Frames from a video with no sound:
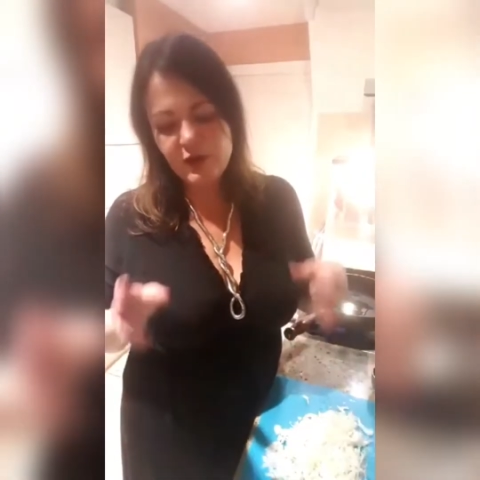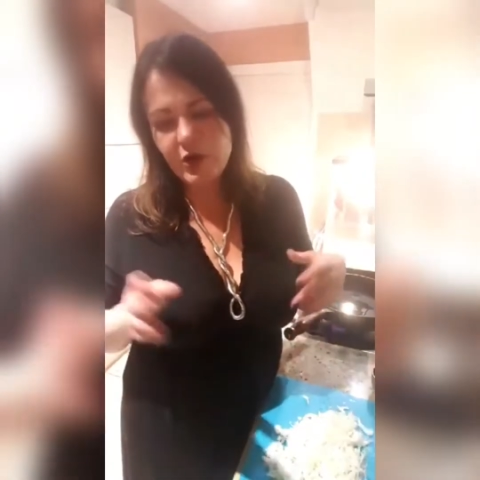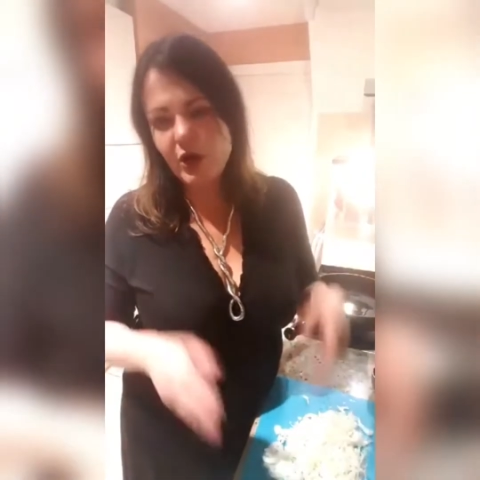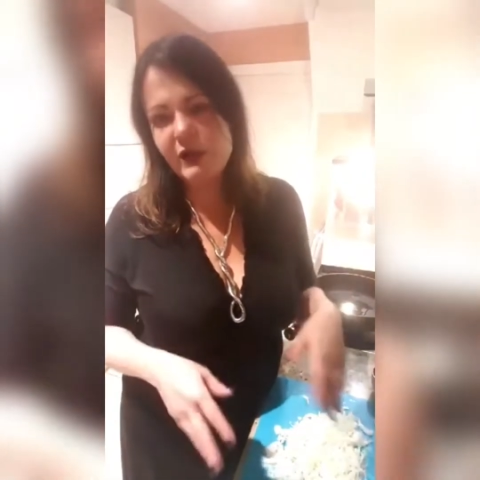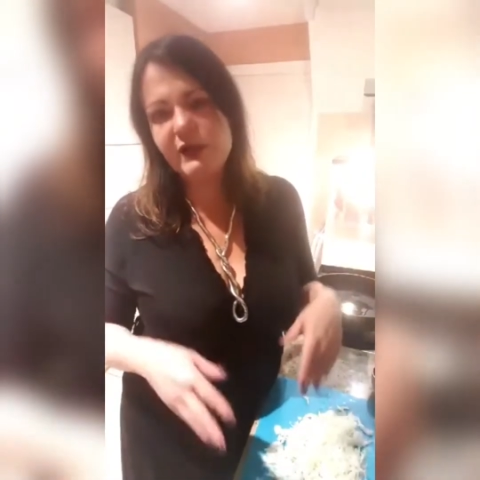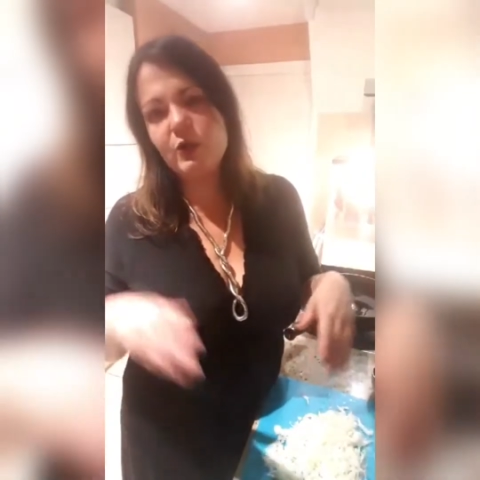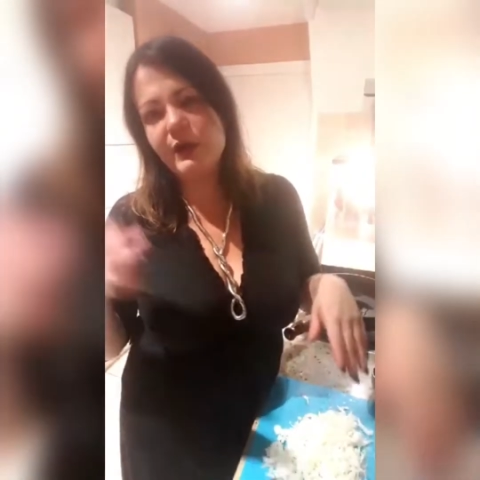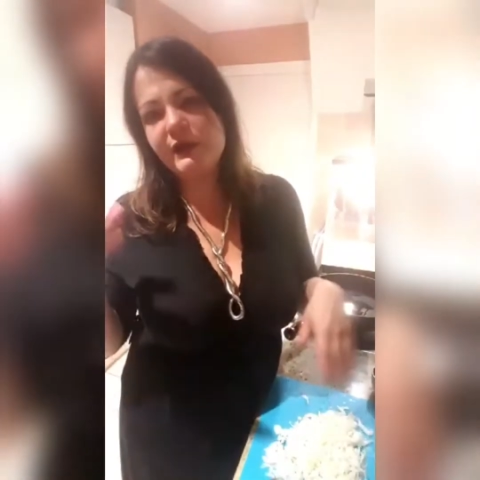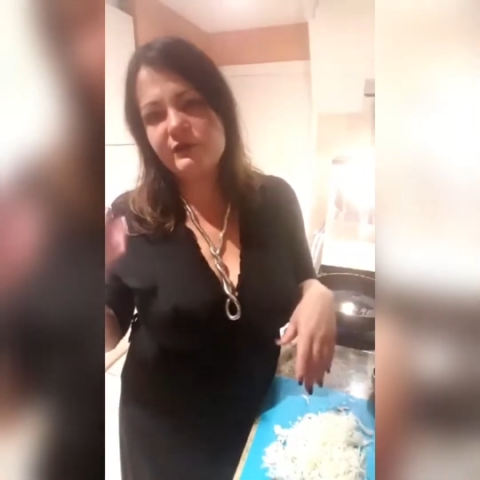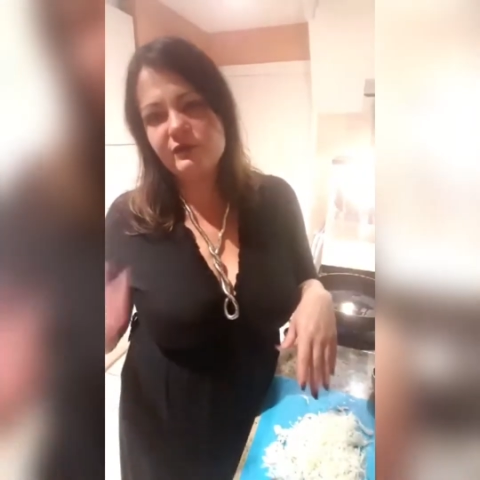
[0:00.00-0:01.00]
garlic
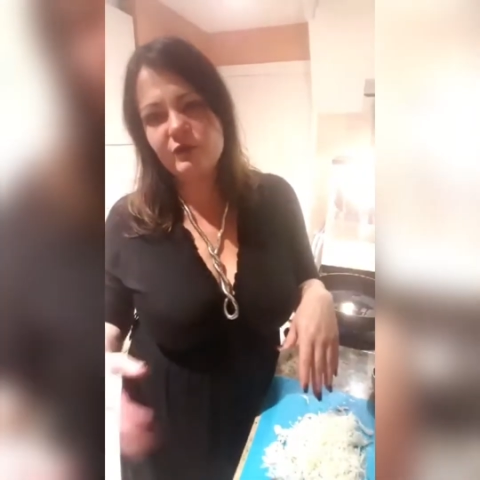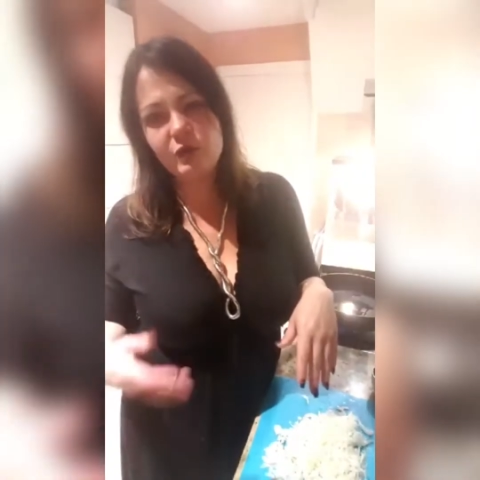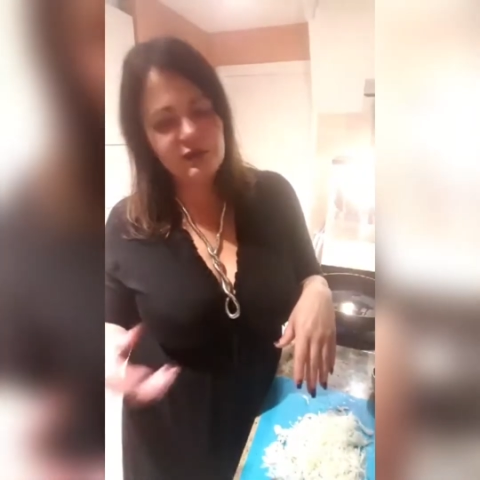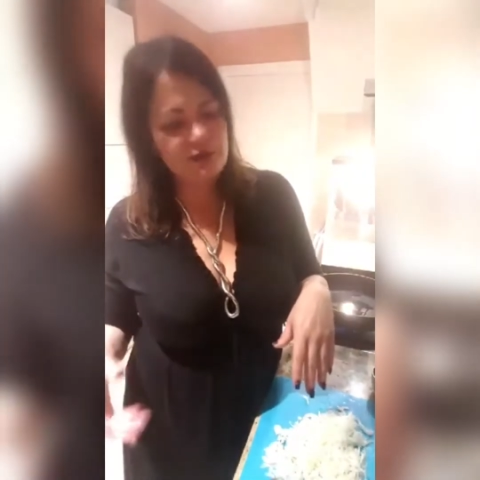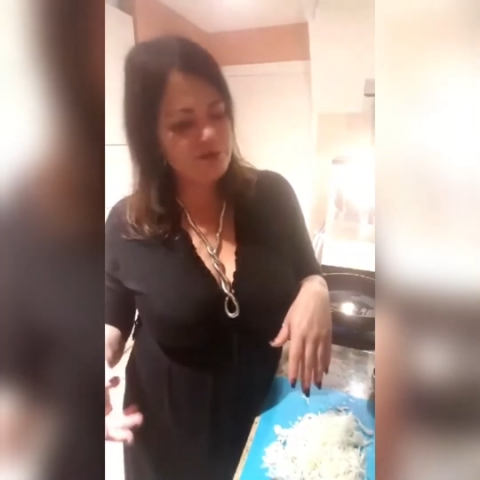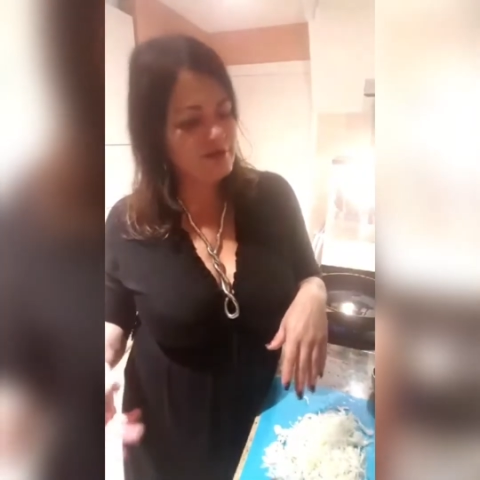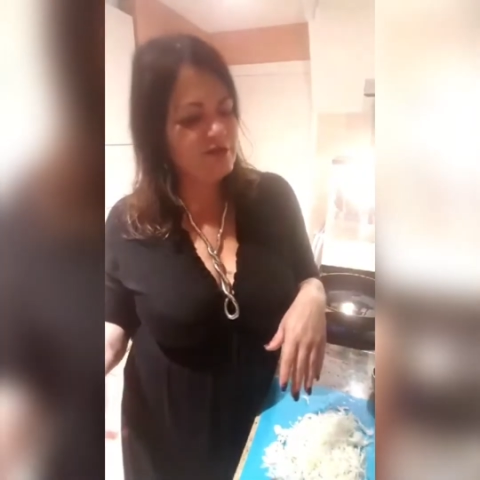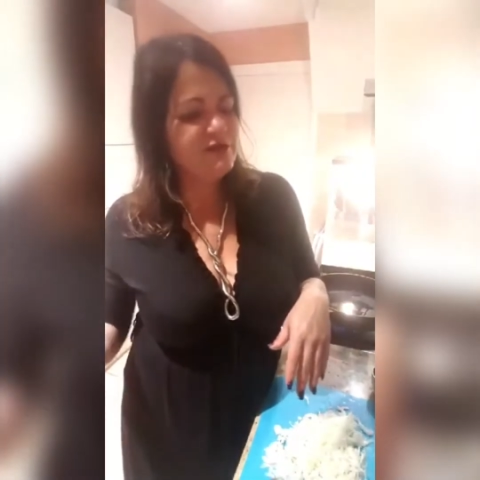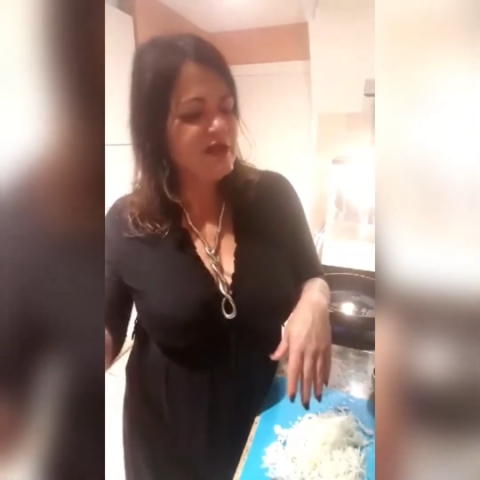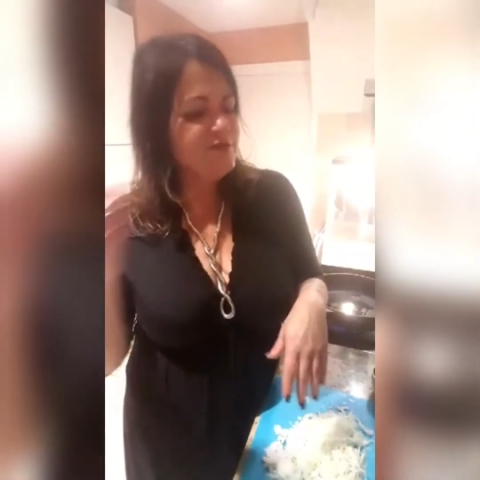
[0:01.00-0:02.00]
oils, all of those things.
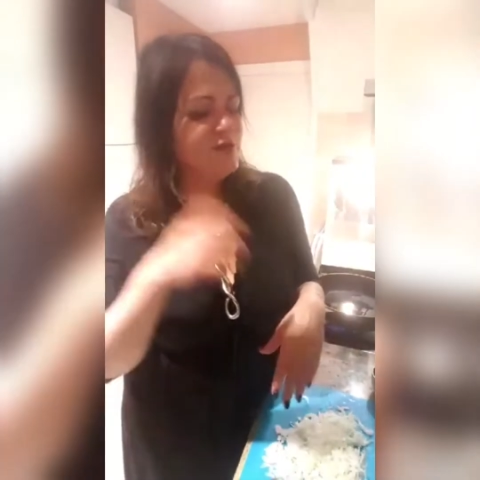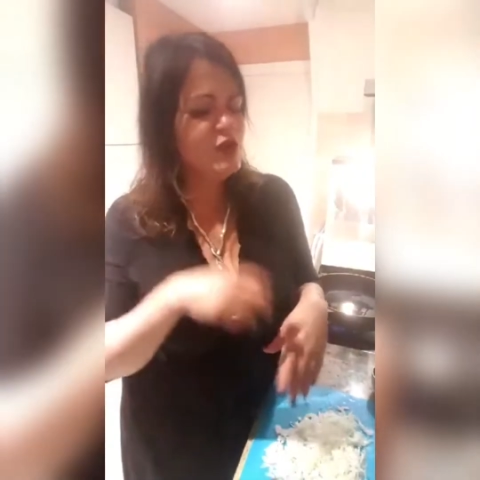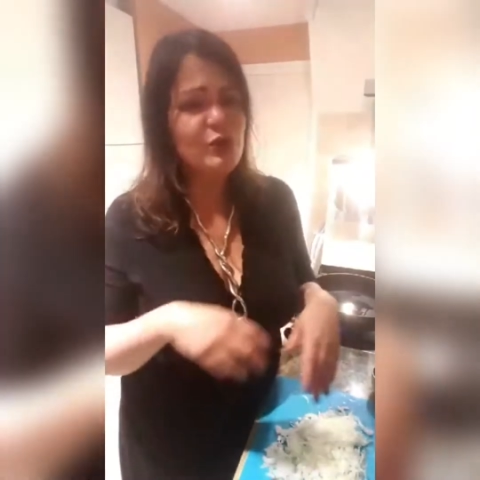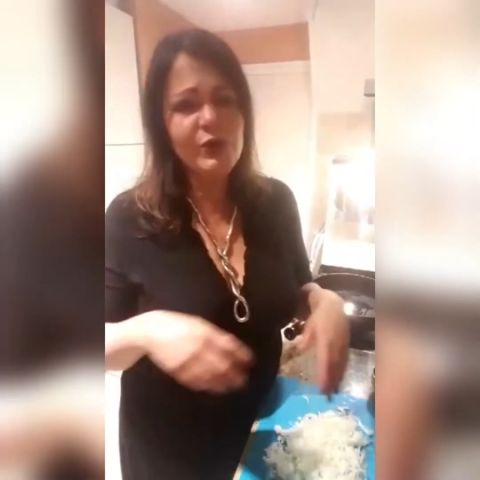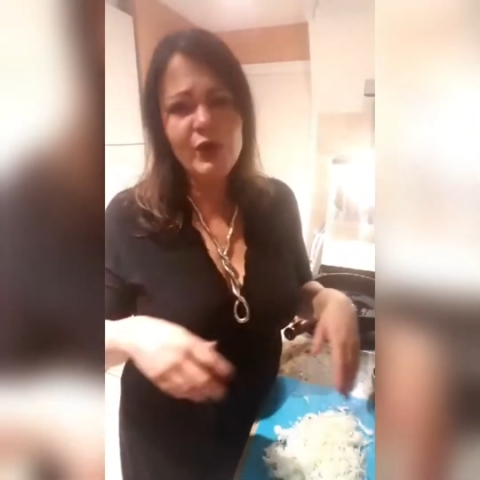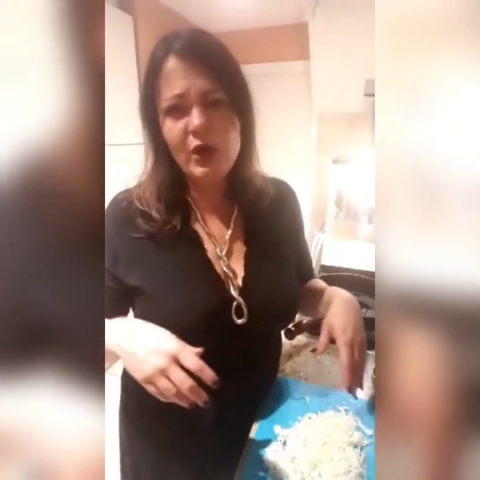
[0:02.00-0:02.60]
So if you